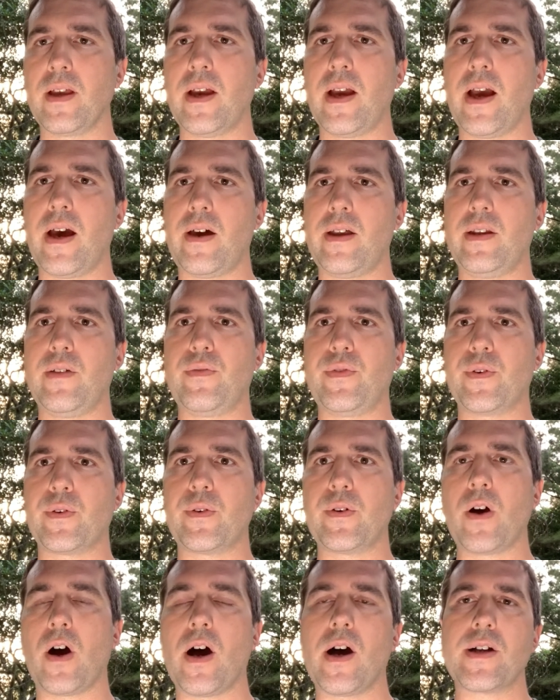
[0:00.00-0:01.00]
And if you're
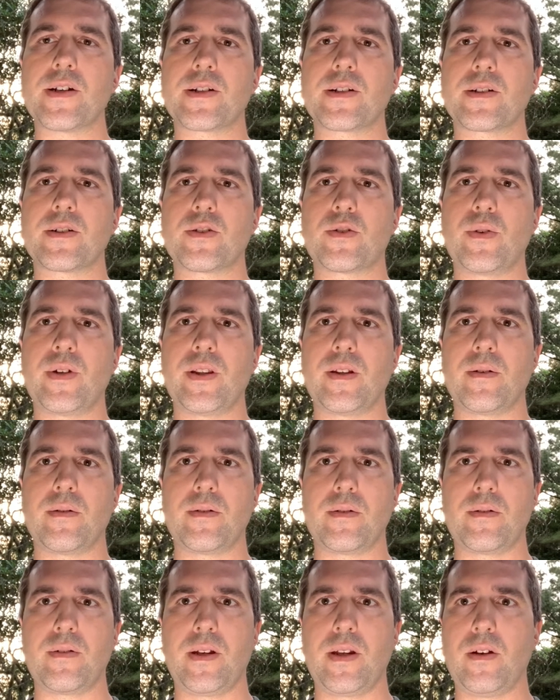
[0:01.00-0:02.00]
not doing
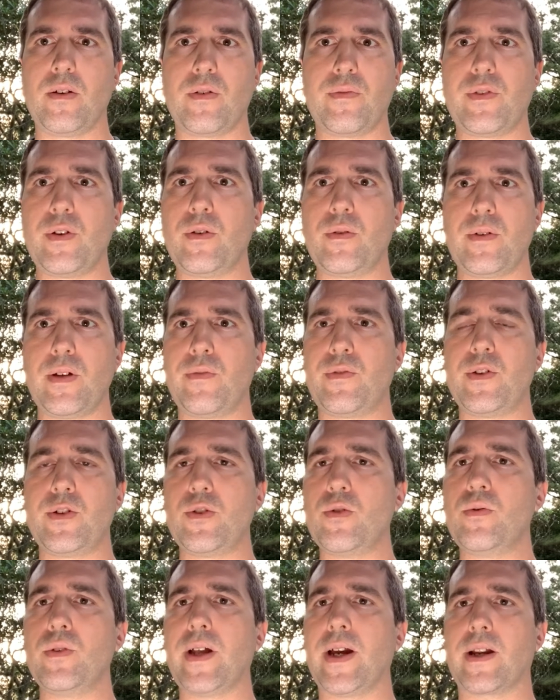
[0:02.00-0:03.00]
if you
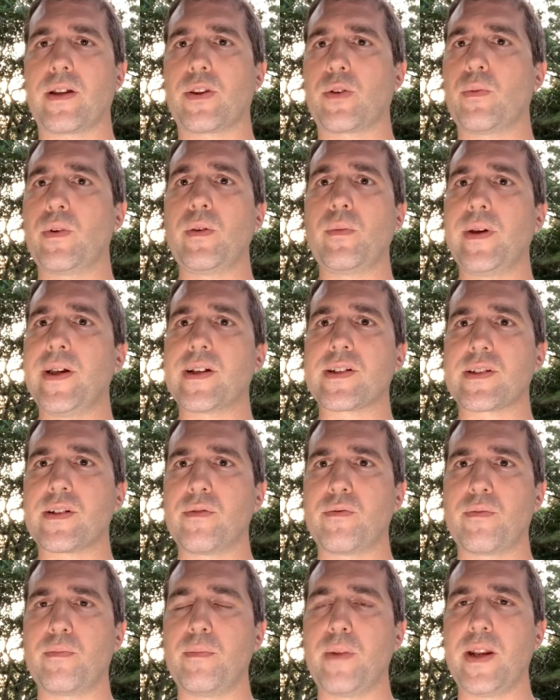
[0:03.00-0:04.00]
do like 3 weeks of
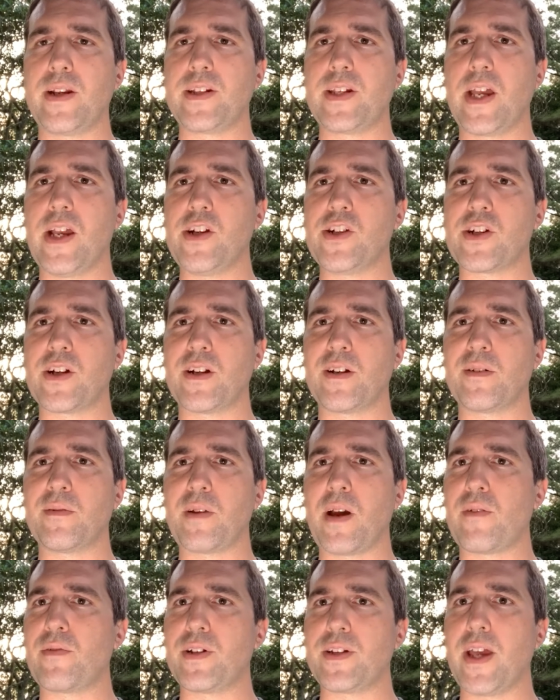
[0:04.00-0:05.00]
meditation
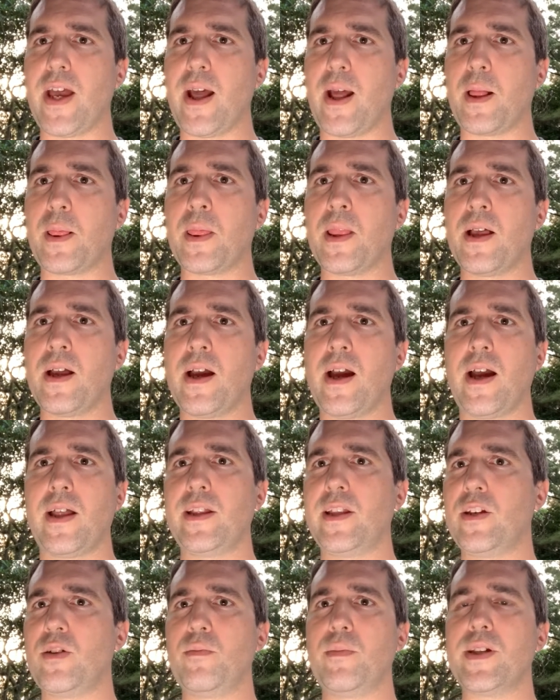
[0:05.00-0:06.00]
every day, and then
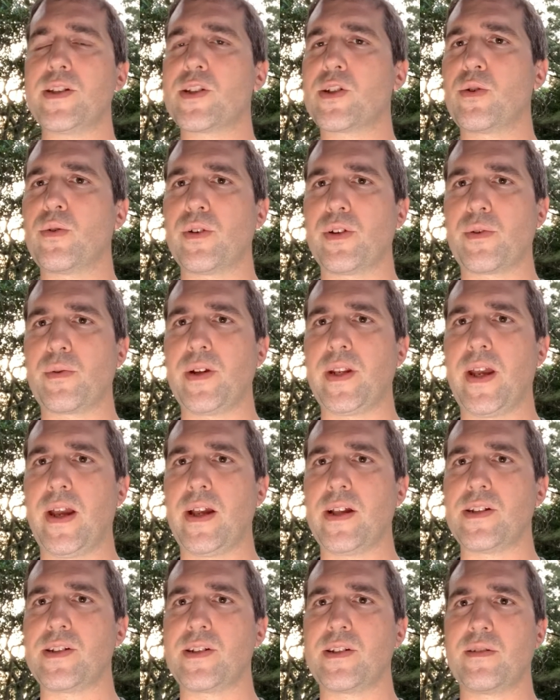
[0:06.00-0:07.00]
you miss 2 or 3
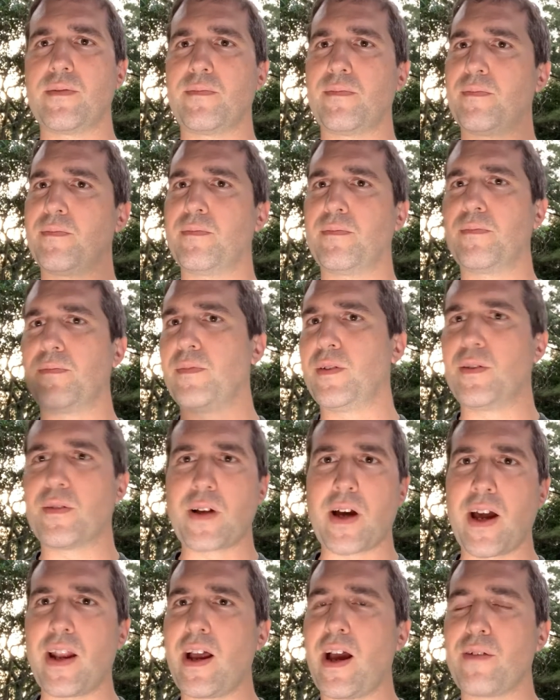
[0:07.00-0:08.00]
days, you
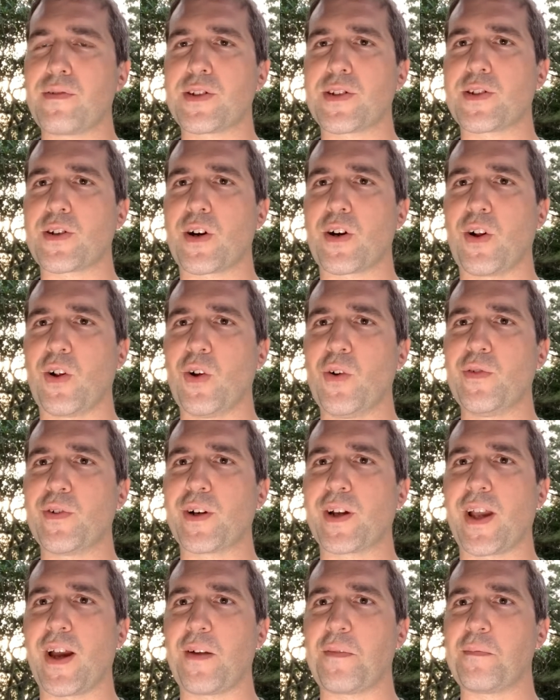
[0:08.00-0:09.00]
kind of have to start all over
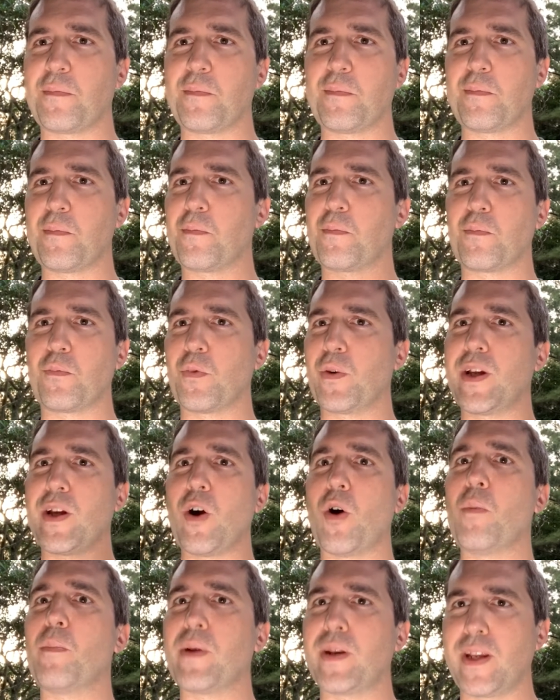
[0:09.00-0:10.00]
again,
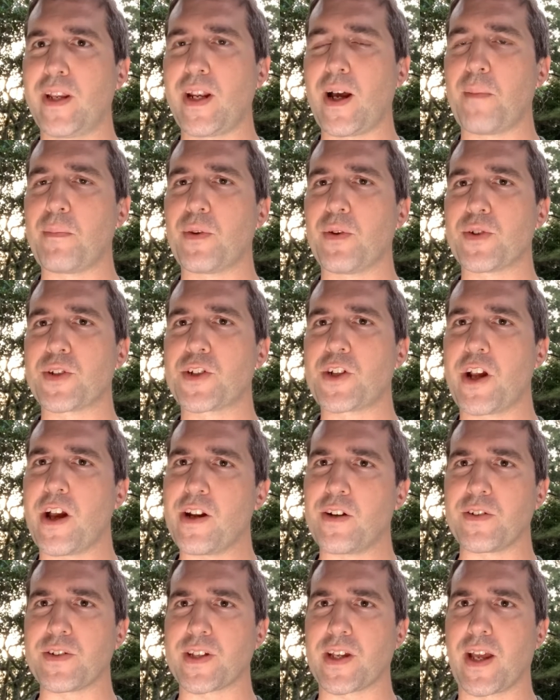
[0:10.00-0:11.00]
reopening up those
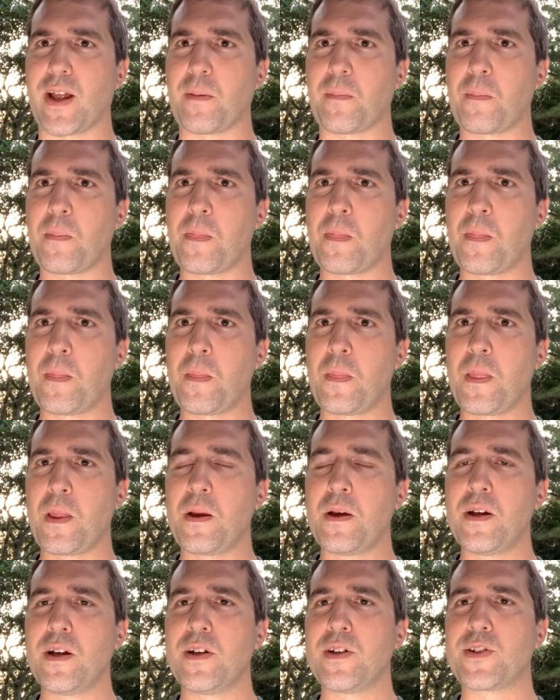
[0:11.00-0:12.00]
channels again.
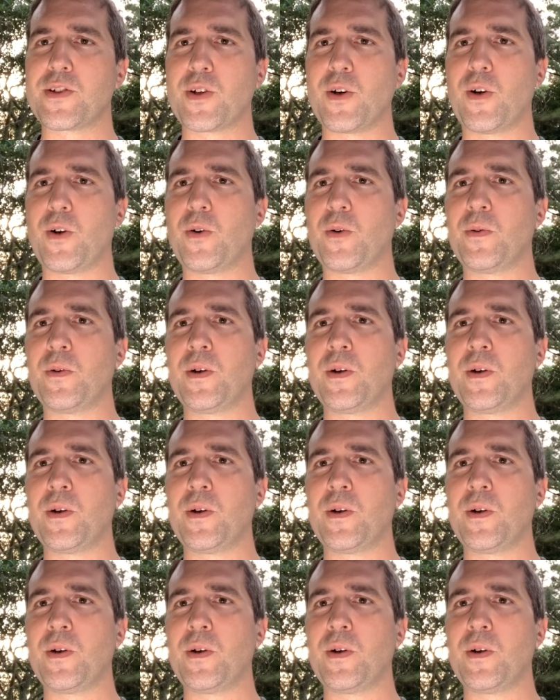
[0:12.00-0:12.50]
So